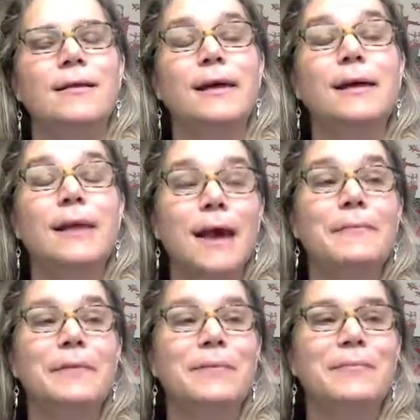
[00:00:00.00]
that can
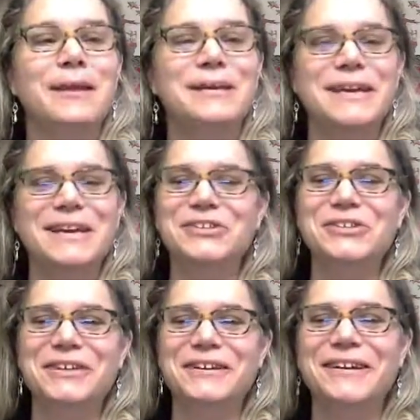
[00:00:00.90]
happen in
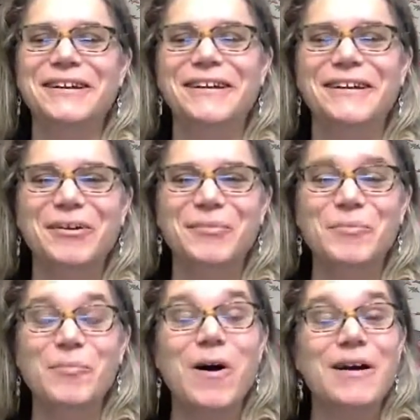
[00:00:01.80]
meditation,
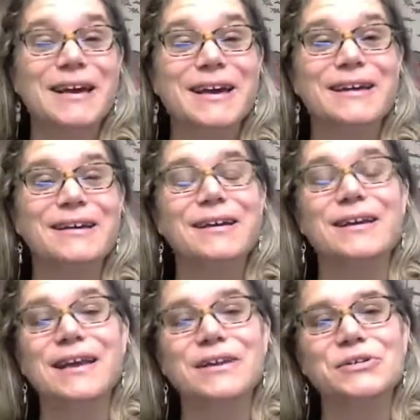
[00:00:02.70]
walking
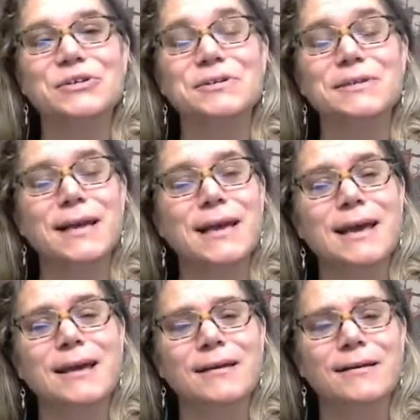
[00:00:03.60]
in nature,
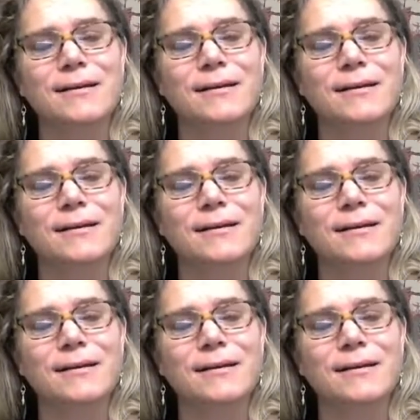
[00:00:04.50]
singing.